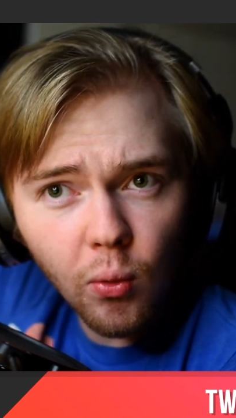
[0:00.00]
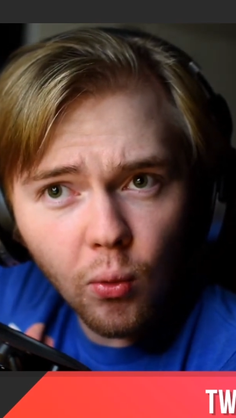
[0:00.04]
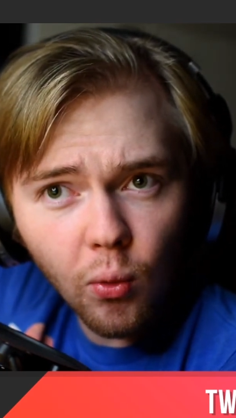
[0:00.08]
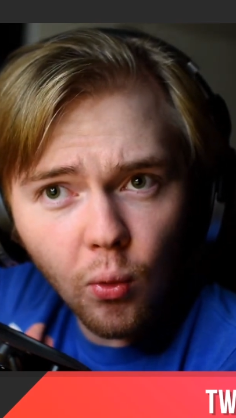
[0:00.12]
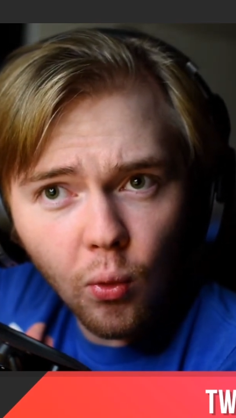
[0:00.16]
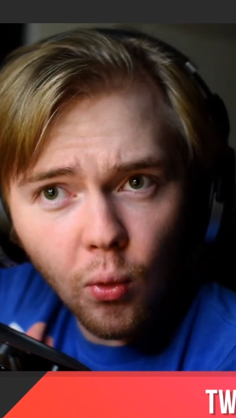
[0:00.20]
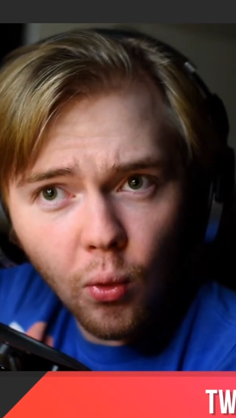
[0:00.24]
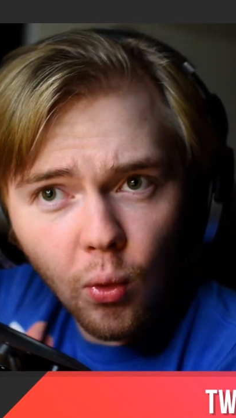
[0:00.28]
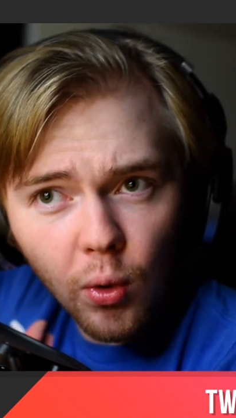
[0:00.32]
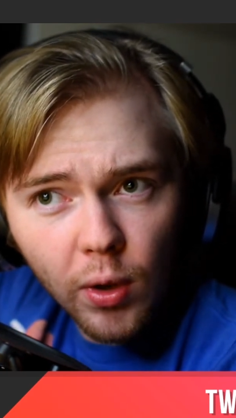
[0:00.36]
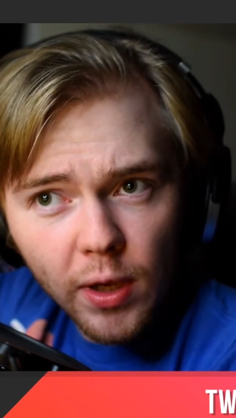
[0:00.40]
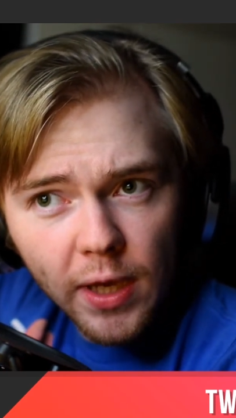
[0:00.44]

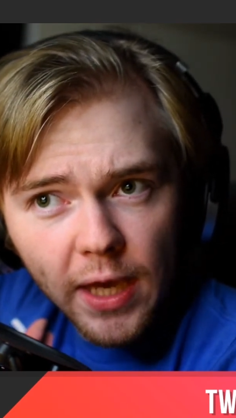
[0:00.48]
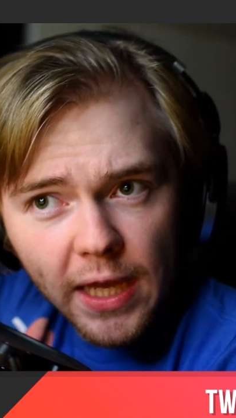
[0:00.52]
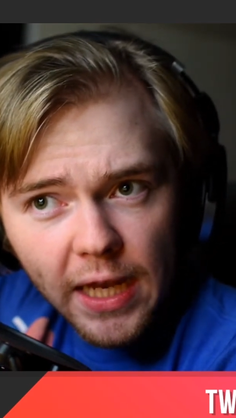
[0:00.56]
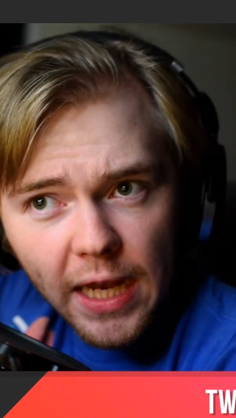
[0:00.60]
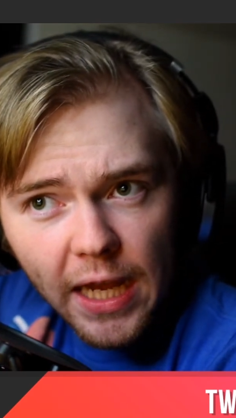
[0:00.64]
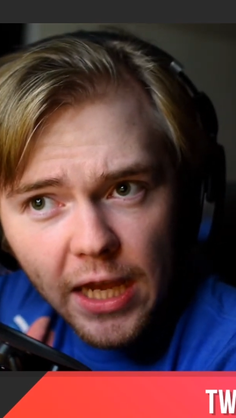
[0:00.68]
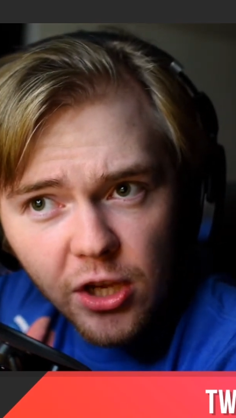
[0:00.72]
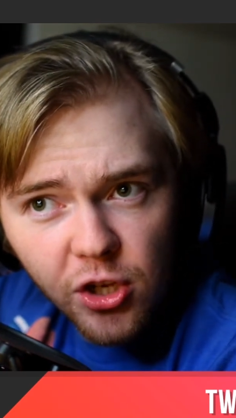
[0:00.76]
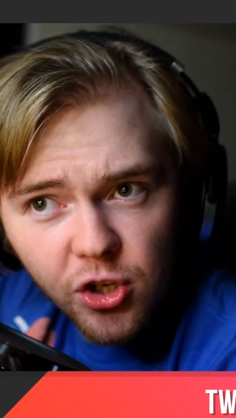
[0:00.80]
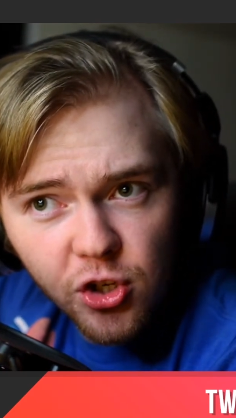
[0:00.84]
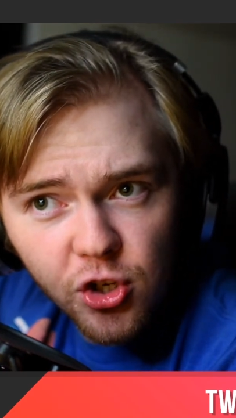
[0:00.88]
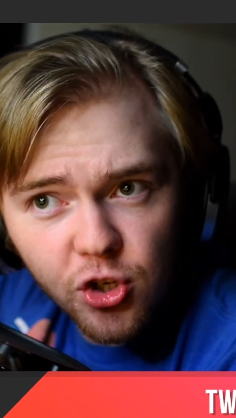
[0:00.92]
get
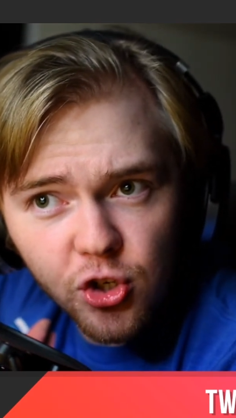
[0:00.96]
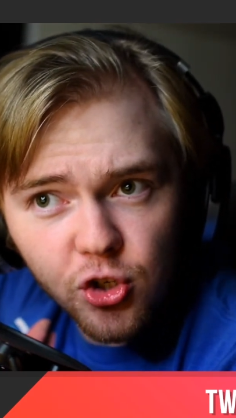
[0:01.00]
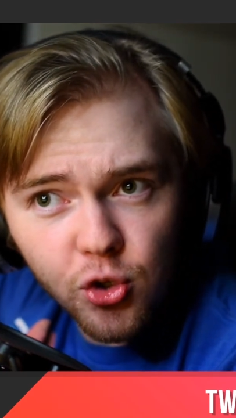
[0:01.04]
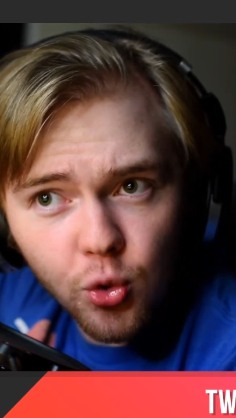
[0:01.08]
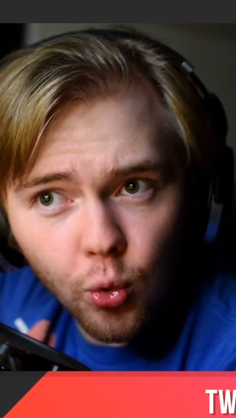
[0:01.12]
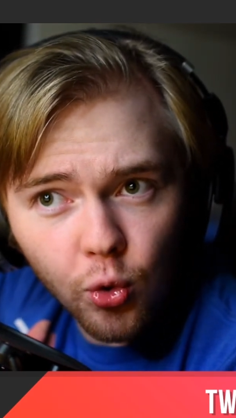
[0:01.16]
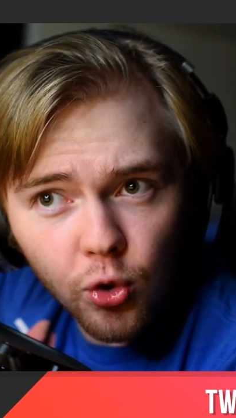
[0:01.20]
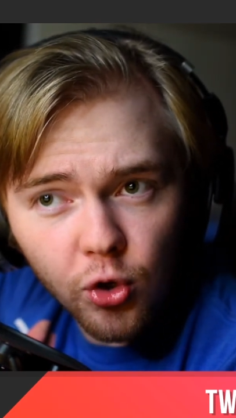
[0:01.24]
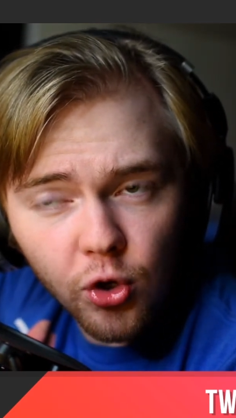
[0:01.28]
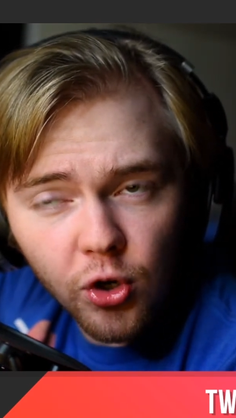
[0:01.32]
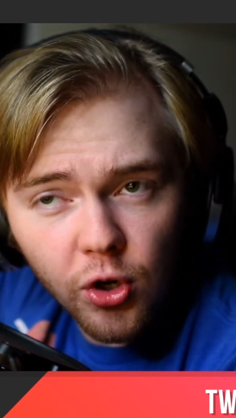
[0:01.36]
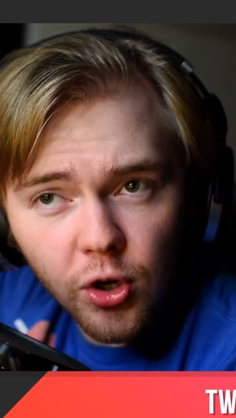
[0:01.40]
a
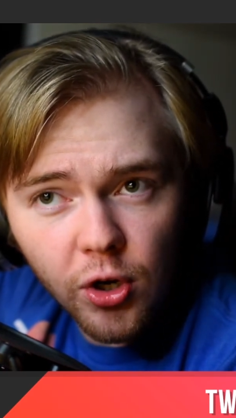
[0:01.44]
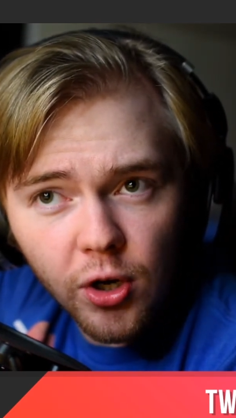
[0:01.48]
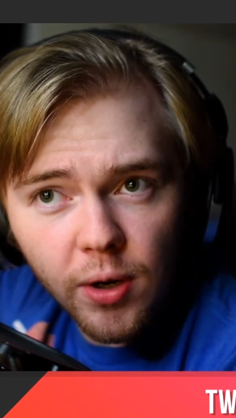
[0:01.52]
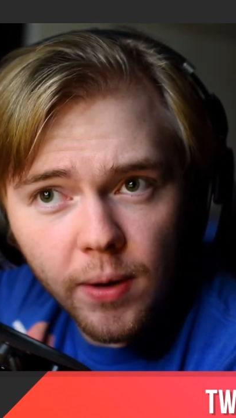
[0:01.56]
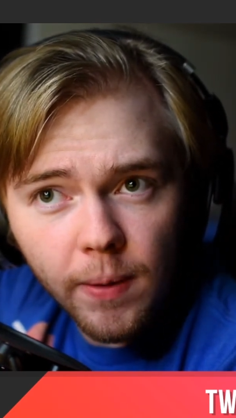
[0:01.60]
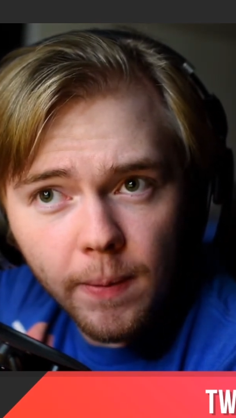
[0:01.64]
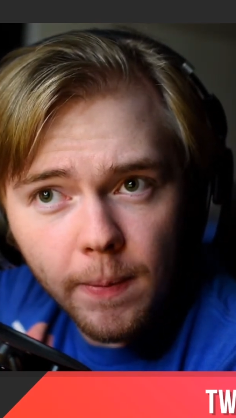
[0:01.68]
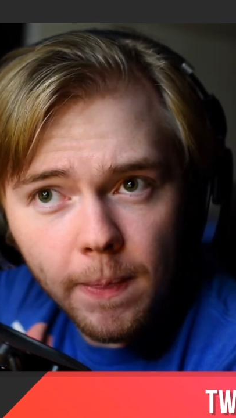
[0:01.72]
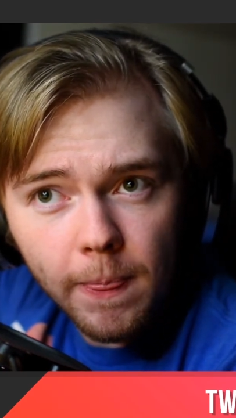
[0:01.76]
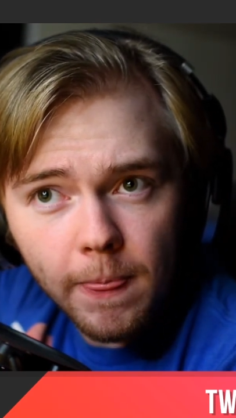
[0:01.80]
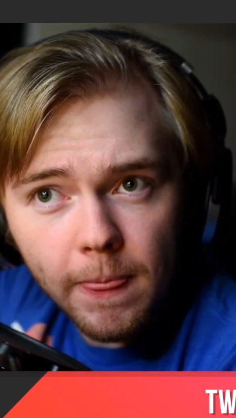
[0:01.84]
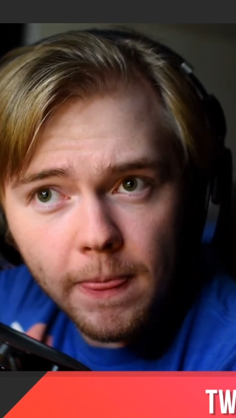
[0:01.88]
shorter
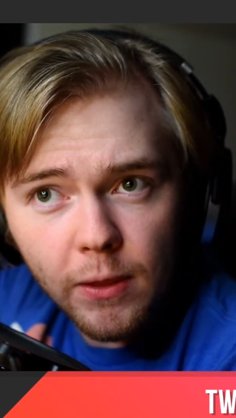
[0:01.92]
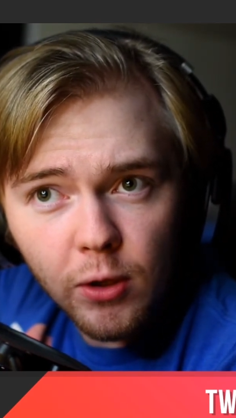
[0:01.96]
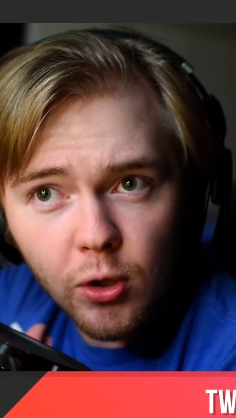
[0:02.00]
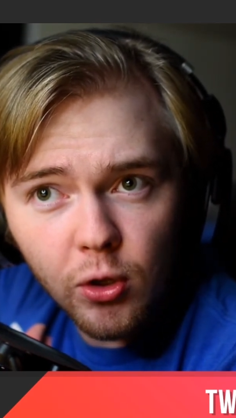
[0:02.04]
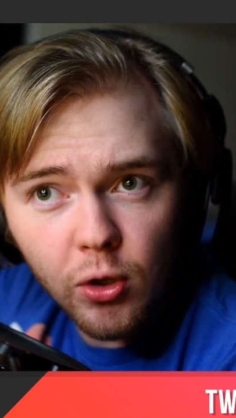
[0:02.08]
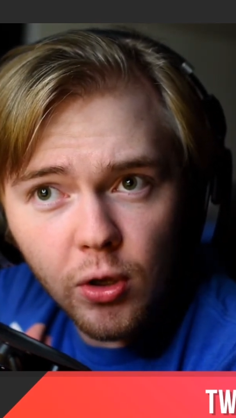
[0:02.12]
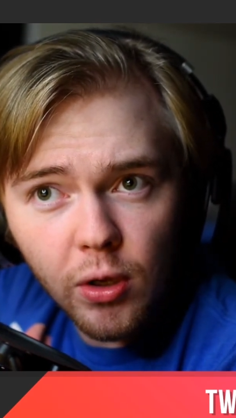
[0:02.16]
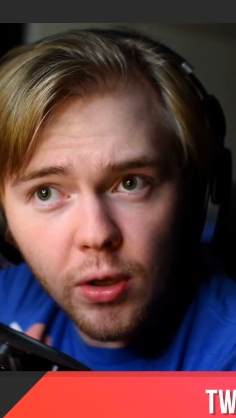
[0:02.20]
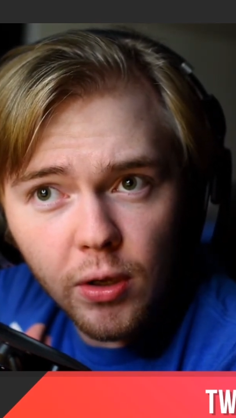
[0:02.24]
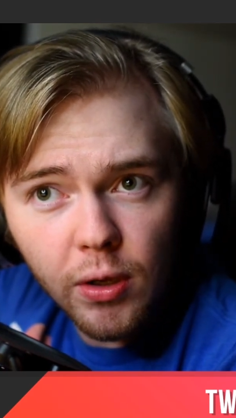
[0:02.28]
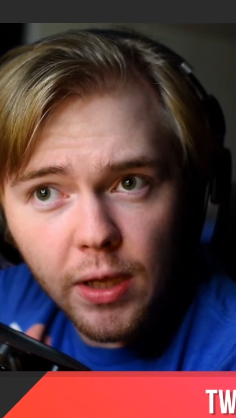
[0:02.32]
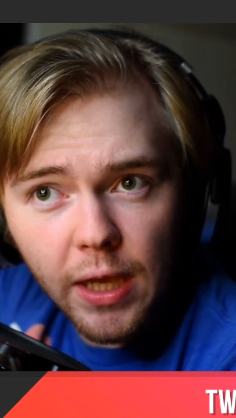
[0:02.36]

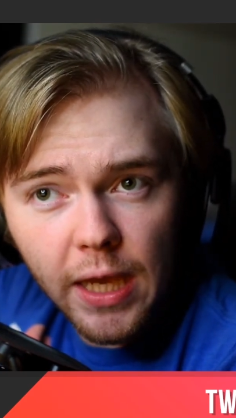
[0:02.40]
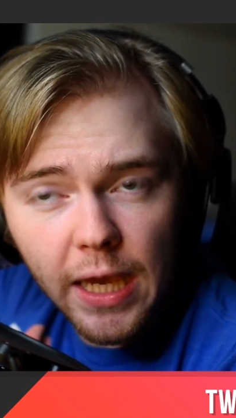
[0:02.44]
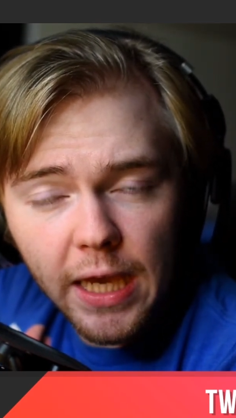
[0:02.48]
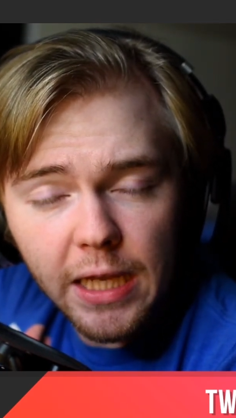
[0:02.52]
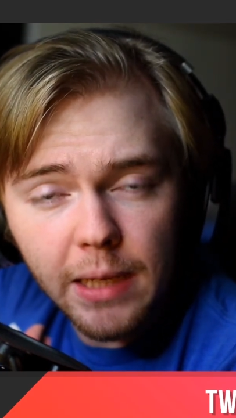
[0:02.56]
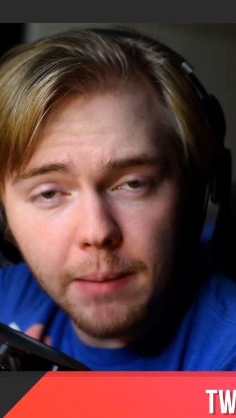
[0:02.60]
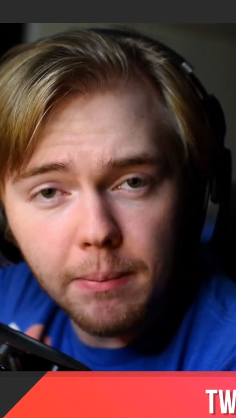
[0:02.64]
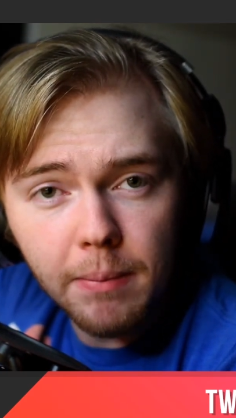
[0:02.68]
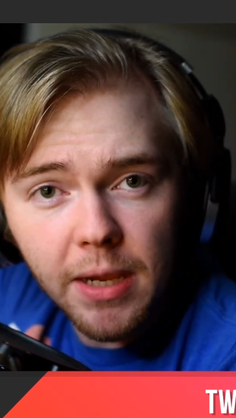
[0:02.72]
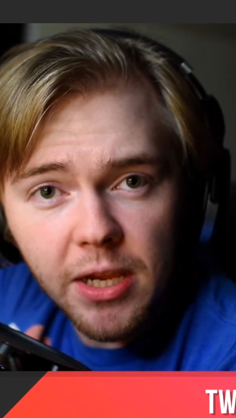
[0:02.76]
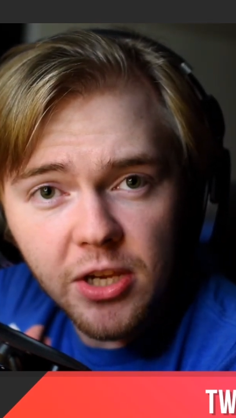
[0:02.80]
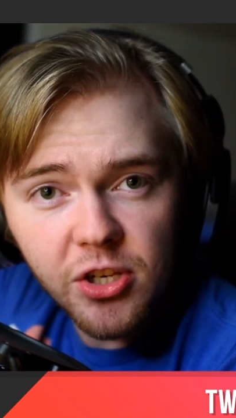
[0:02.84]

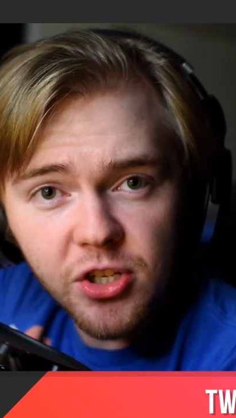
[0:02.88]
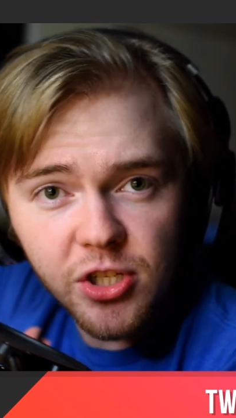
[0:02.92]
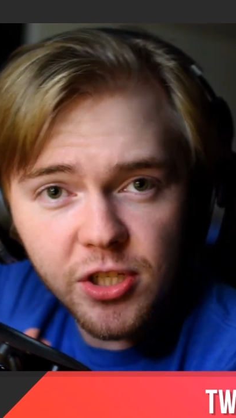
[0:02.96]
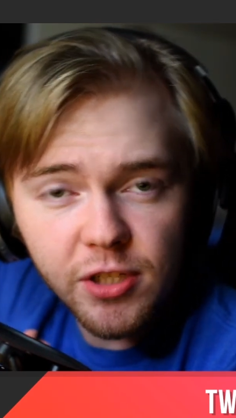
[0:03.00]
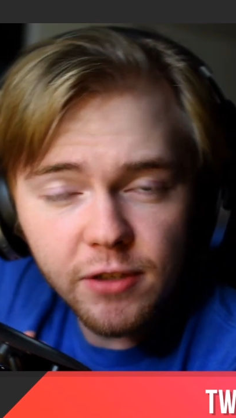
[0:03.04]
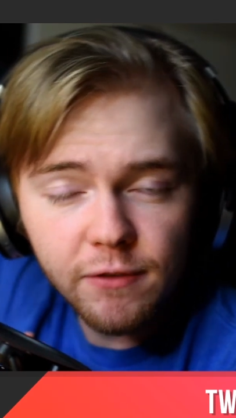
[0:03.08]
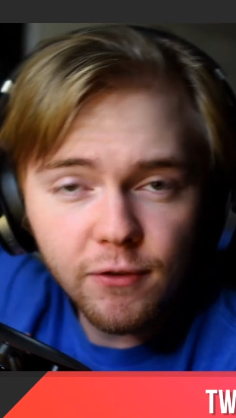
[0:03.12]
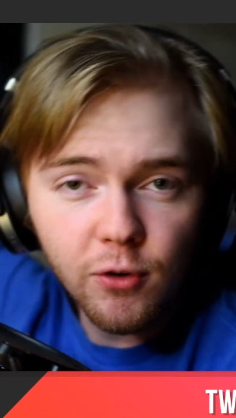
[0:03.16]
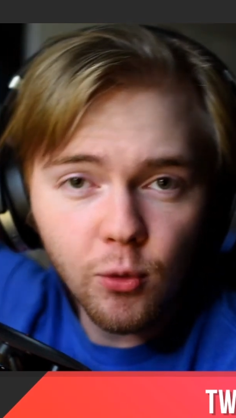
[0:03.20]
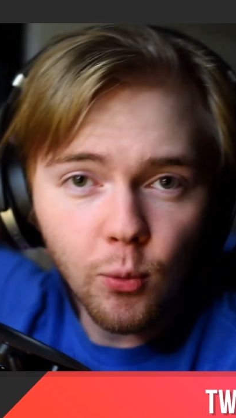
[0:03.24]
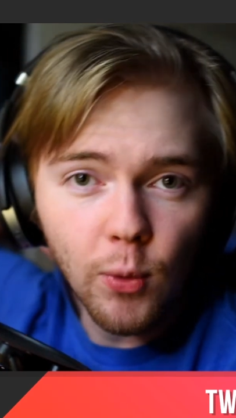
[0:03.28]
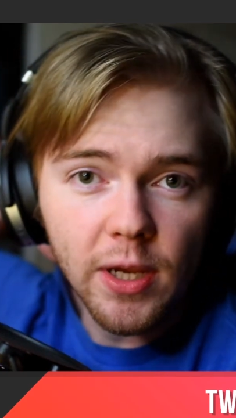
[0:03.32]
animation
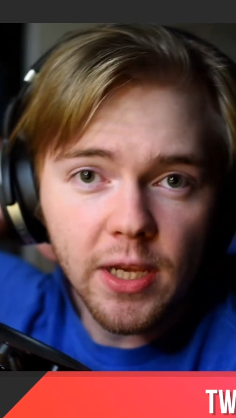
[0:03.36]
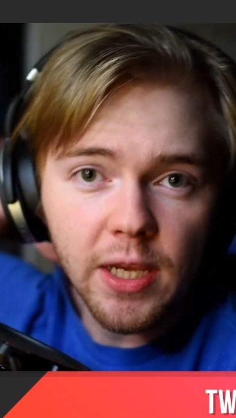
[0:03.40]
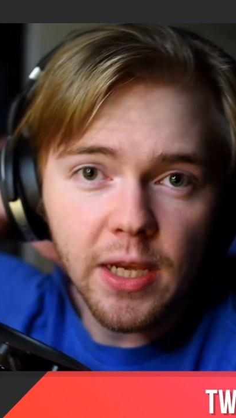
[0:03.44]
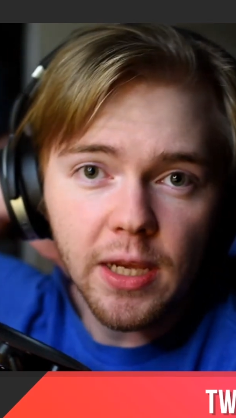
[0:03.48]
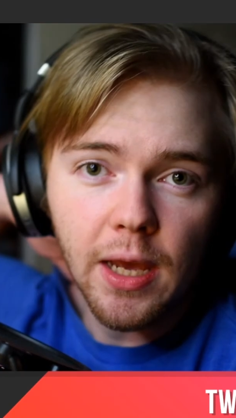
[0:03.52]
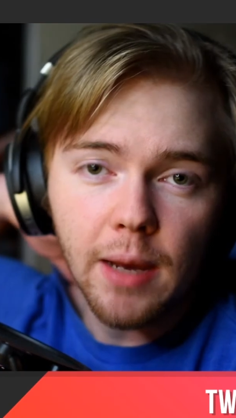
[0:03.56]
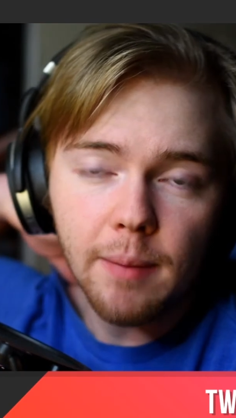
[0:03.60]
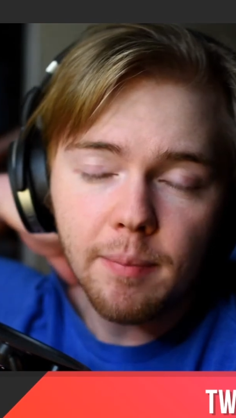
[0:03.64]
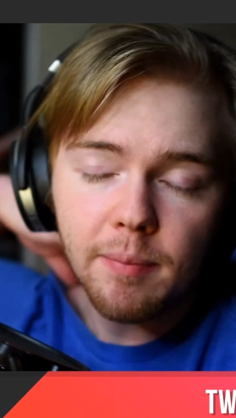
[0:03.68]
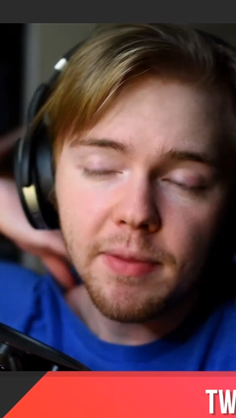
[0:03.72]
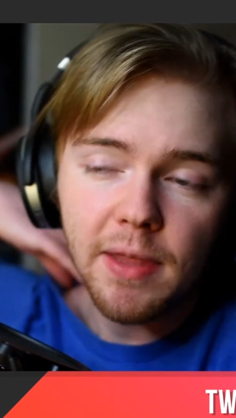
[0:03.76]
for waking up.